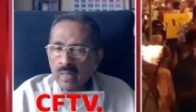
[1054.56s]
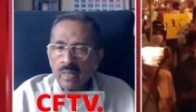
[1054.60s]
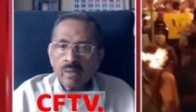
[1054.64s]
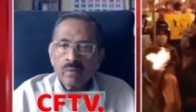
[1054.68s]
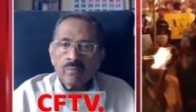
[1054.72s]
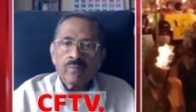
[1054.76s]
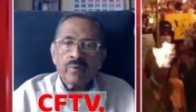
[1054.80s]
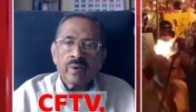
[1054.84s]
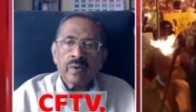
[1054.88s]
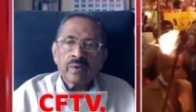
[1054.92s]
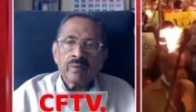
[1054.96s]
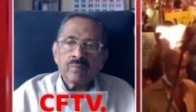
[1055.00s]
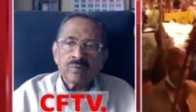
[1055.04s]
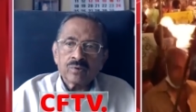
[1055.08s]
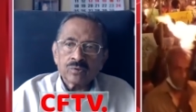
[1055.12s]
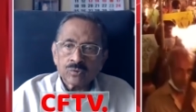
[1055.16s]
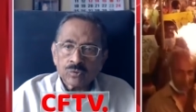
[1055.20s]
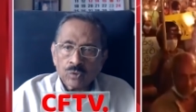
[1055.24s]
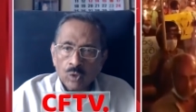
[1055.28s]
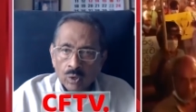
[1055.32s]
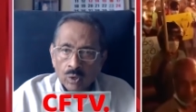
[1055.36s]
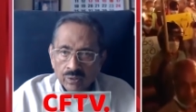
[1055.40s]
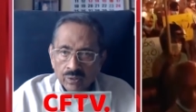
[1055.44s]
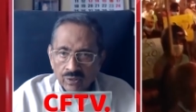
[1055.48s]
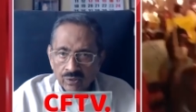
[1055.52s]
whenever
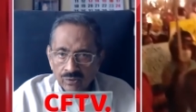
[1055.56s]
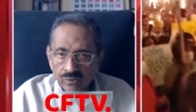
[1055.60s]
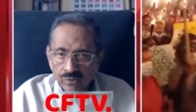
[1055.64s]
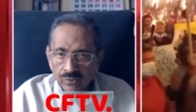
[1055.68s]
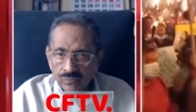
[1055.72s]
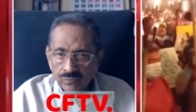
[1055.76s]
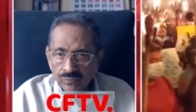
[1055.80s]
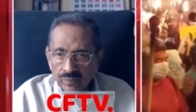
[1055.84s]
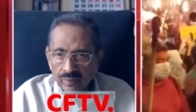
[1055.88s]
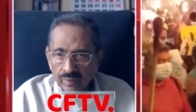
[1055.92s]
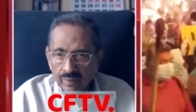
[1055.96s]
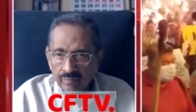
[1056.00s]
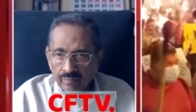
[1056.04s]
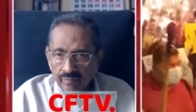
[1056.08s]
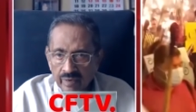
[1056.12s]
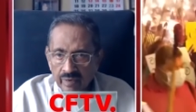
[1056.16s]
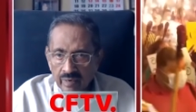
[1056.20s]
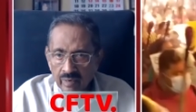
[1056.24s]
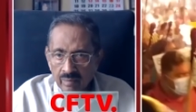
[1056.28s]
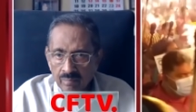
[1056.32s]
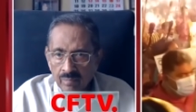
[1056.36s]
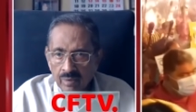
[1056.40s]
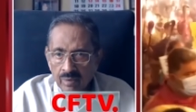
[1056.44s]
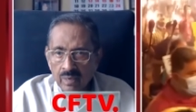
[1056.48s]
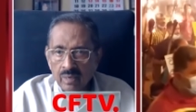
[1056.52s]
shortages were
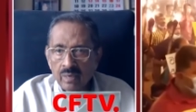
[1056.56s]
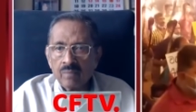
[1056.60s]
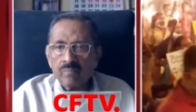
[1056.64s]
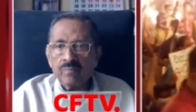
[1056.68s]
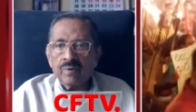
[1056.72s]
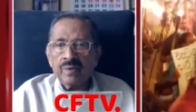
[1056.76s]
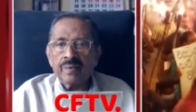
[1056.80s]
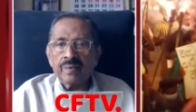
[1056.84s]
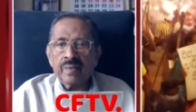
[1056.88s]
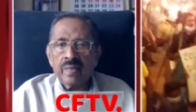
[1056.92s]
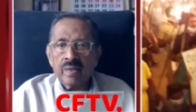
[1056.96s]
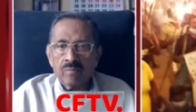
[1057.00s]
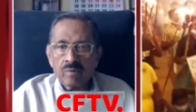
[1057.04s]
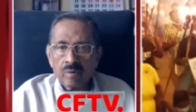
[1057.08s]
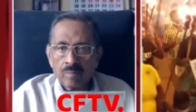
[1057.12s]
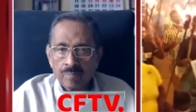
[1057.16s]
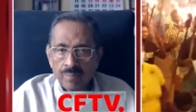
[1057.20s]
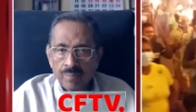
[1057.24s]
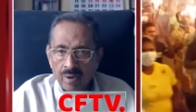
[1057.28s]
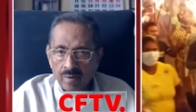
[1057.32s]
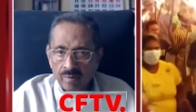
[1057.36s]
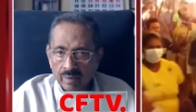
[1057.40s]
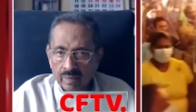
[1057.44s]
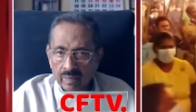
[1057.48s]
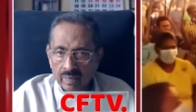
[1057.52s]
available, when there were
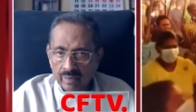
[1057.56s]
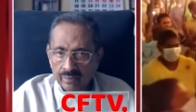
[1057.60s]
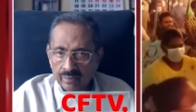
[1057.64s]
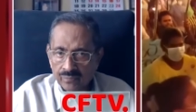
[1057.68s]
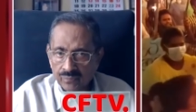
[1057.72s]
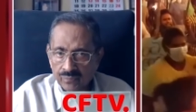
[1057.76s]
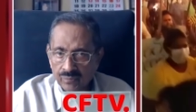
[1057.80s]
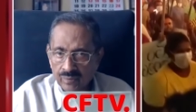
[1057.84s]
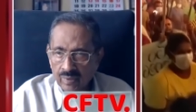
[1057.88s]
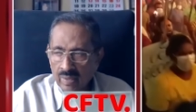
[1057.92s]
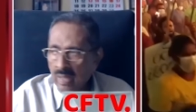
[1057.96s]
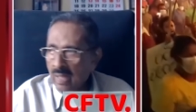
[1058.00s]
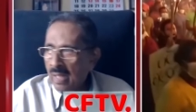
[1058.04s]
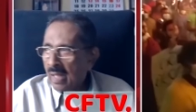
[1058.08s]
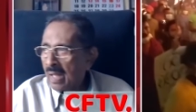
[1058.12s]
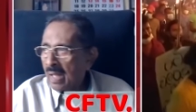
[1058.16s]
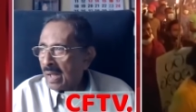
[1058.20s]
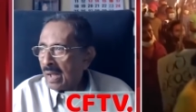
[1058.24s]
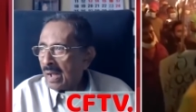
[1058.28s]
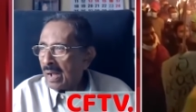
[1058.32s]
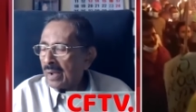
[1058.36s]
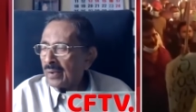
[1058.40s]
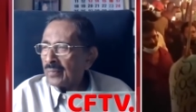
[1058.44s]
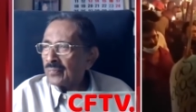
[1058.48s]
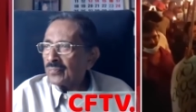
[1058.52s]
power cuts.
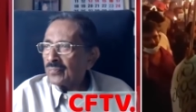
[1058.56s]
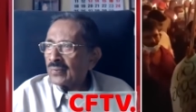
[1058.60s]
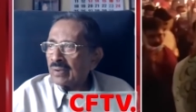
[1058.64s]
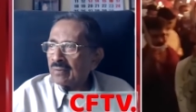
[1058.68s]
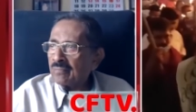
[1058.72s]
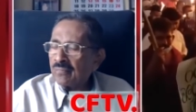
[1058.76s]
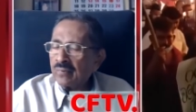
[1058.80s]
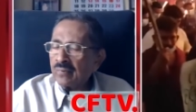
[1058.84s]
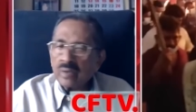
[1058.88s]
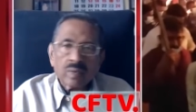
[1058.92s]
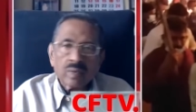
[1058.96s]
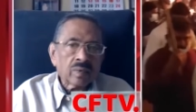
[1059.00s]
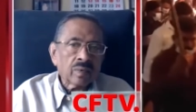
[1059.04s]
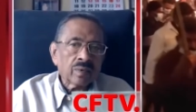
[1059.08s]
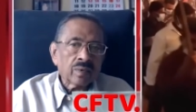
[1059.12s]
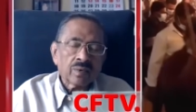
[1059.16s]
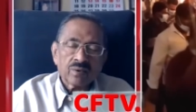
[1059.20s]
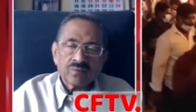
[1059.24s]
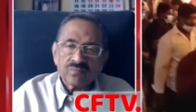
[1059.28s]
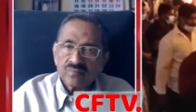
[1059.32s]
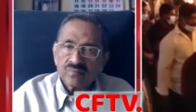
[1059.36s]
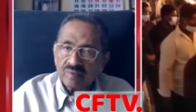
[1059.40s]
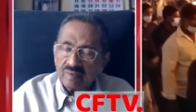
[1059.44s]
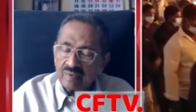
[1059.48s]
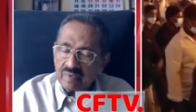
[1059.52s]
I said we are a
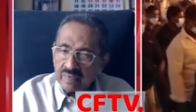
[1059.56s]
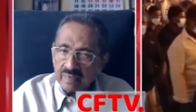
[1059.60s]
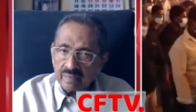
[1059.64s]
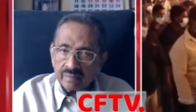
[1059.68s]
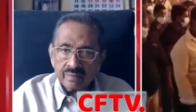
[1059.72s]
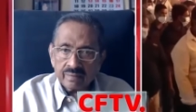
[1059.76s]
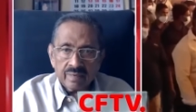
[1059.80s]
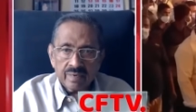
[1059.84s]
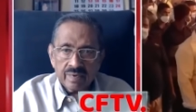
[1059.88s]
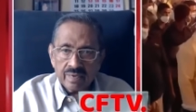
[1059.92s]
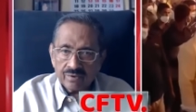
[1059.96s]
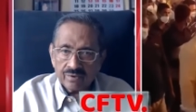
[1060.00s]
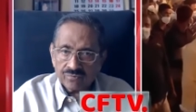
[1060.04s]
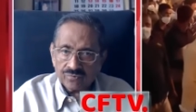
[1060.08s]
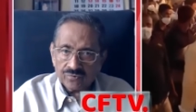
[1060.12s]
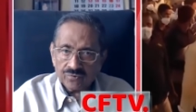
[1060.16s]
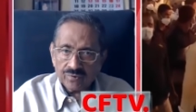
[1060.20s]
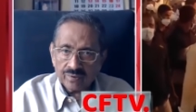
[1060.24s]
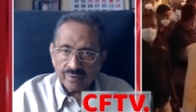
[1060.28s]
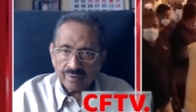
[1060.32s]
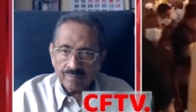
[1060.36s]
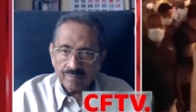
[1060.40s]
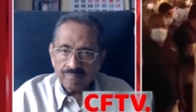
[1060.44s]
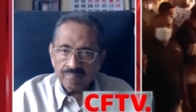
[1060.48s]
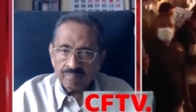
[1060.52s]
resilient
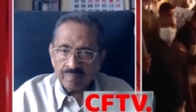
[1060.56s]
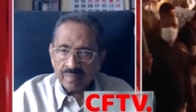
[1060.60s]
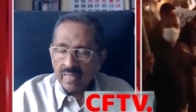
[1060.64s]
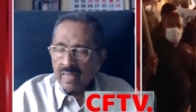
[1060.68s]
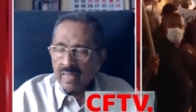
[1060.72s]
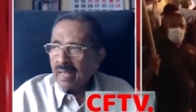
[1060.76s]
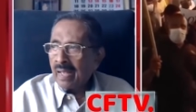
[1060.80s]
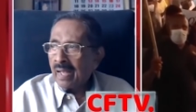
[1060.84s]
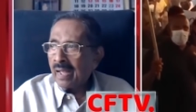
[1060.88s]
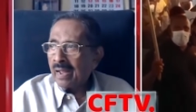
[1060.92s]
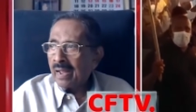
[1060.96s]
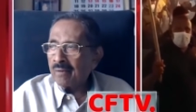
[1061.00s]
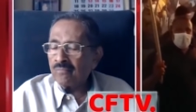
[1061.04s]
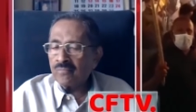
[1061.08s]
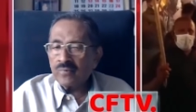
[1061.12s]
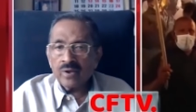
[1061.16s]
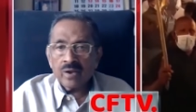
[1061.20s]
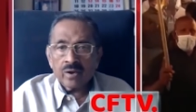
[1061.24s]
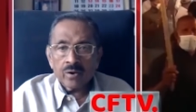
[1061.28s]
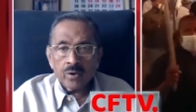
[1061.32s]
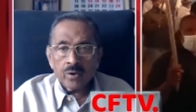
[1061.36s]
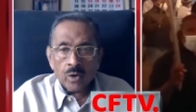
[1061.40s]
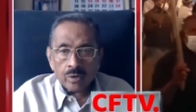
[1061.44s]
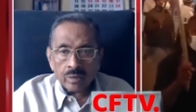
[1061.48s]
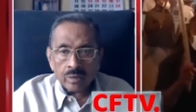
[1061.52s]
nation and we
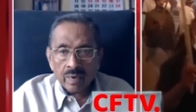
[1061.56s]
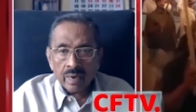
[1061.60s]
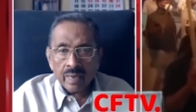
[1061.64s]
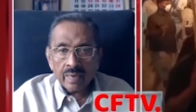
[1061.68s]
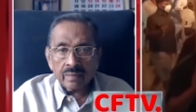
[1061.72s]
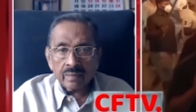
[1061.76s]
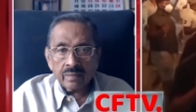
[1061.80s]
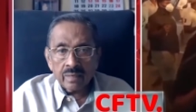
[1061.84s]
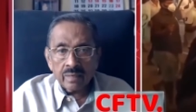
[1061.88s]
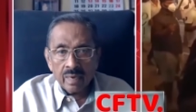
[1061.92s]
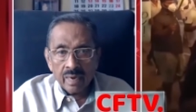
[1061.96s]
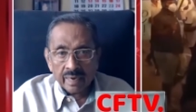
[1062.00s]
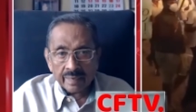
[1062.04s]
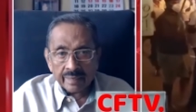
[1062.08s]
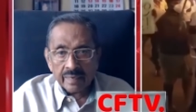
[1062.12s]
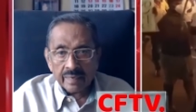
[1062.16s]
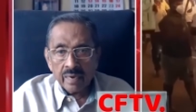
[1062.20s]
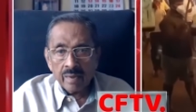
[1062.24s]
are not like the Latin